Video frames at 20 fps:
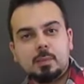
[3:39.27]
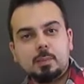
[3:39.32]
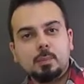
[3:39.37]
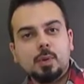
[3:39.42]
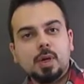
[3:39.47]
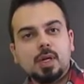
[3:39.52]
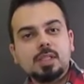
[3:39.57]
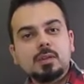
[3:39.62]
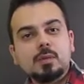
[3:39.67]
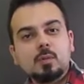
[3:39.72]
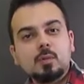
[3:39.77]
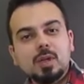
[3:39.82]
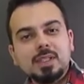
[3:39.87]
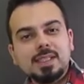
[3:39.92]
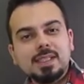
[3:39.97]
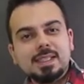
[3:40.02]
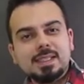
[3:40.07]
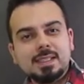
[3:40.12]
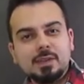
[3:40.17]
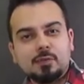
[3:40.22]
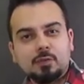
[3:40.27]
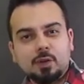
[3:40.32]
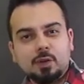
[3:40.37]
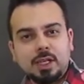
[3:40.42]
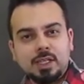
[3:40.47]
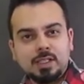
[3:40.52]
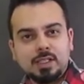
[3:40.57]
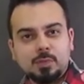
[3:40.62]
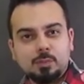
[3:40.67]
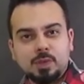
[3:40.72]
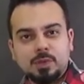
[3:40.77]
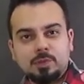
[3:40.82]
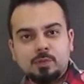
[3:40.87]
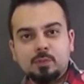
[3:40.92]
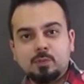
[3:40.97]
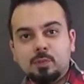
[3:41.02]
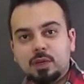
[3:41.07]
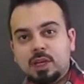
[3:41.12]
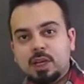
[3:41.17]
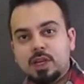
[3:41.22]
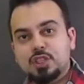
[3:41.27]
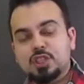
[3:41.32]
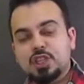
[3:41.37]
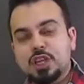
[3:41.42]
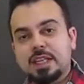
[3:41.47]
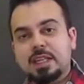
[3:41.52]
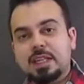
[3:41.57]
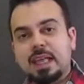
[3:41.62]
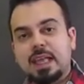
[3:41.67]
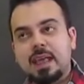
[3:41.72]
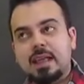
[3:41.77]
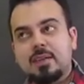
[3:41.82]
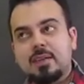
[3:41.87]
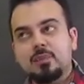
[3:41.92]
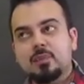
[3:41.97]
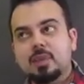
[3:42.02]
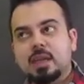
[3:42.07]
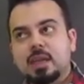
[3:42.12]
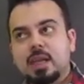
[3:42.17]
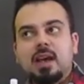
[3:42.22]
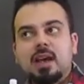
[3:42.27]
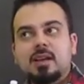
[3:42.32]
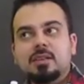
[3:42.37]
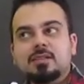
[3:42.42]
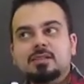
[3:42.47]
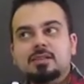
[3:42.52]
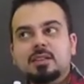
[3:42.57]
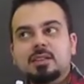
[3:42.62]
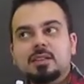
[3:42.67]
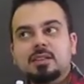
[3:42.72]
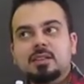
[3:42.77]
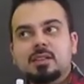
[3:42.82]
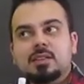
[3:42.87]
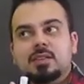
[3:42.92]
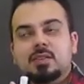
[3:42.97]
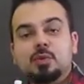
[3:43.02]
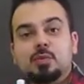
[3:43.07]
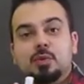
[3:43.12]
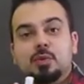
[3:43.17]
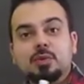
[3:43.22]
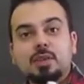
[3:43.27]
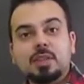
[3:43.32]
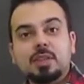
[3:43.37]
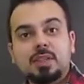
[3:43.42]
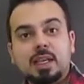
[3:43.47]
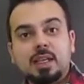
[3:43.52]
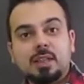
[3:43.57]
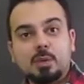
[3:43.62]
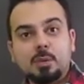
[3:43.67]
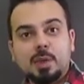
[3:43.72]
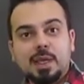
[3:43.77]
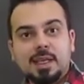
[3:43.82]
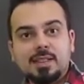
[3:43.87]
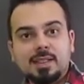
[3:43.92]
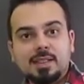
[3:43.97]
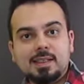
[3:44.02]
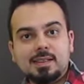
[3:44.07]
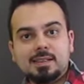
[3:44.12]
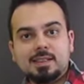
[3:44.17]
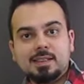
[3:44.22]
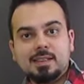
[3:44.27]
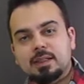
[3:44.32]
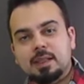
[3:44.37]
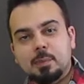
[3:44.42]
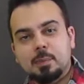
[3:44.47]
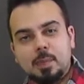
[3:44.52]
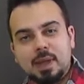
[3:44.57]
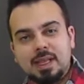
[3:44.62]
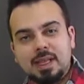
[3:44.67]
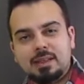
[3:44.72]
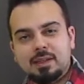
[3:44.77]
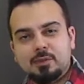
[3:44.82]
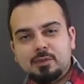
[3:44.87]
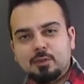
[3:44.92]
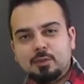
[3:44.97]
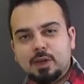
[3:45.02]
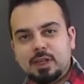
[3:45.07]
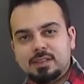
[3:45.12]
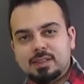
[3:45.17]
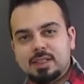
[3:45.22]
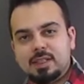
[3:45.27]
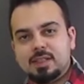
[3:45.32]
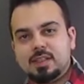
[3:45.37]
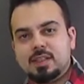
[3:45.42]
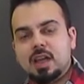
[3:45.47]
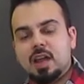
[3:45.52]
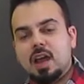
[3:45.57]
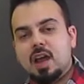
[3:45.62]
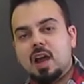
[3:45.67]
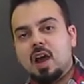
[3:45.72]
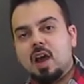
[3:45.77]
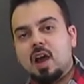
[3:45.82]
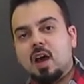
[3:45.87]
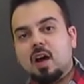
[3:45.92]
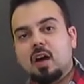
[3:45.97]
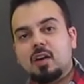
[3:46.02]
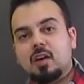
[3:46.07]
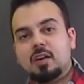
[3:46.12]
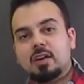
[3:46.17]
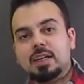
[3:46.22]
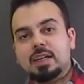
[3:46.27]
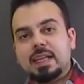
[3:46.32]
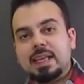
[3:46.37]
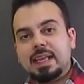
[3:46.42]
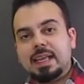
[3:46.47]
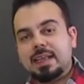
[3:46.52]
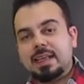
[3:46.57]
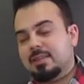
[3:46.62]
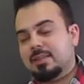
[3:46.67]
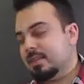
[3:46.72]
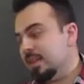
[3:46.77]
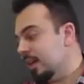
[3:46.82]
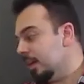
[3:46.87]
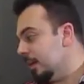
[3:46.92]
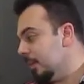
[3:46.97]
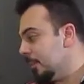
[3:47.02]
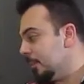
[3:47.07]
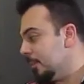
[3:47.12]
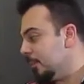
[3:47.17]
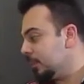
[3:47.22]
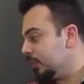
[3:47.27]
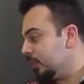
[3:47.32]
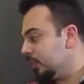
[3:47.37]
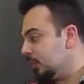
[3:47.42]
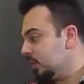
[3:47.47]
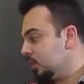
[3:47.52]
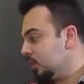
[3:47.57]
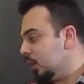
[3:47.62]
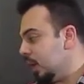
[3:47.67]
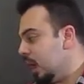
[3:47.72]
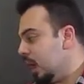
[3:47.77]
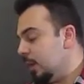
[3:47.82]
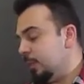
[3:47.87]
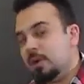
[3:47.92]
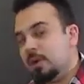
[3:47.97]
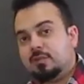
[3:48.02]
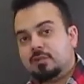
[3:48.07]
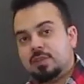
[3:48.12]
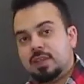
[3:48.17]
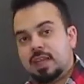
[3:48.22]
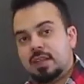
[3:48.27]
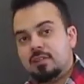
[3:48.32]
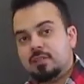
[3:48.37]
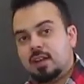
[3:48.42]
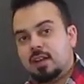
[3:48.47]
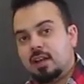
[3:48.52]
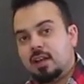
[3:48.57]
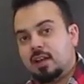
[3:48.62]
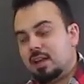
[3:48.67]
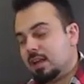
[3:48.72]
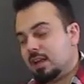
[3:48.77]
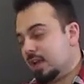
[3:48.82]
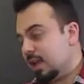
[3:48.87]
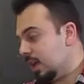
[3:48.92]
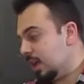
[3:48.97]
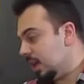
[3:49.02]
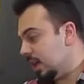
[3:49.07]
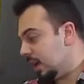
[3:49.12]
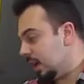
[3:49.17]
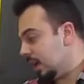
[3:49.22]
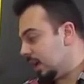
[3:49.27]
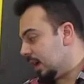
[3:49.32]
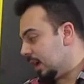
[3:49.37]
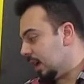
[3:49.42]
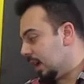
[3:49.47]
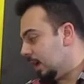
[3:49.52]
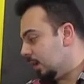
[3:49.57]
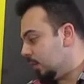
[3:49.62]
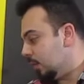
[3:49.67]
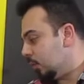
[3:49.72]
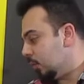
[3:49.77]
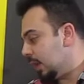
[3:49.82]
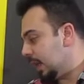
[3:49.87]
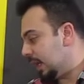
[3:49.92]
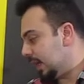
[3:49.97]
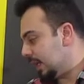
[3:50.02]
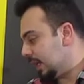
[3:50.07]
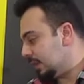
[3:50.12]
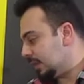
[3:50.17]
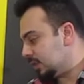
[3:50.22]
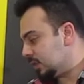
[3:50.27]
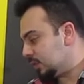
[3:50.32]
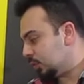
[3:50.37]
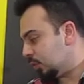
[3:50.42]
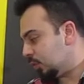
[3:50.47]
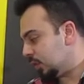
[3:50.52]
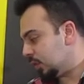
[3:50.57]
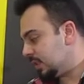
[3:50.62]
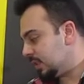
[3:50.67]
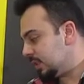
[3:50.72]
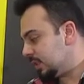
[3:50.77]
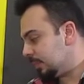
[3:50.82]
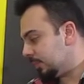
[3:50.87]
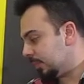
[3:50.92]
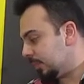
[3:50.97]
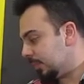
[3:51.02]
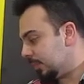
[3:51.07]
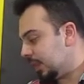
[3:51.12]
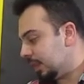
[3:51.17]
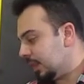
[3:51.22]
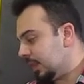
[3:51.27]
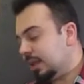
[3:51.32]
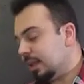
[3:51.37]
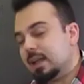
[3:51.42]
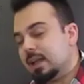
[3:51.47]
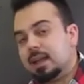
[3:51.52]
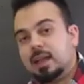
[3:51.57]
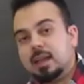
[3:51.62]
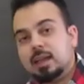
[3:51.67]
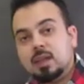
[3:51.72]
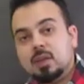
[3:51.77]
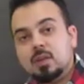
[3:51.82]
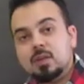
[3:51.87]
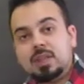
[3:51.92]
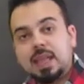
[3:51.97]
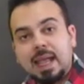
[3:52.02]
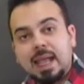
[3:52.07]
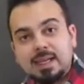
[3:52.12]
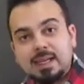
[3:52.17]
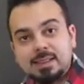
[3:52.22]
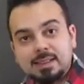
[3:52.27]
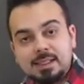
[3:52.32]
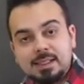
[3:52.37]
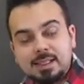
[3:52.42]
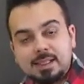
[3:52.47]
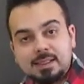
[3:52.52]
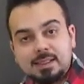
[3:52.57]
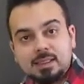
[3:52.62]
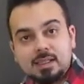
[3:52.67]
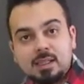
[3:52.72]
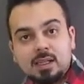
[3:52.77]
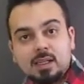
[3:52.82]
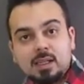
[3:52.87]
But what is the difference between blockchain and distributed databases? The main differences are in the type of data, where it stores, allowed access,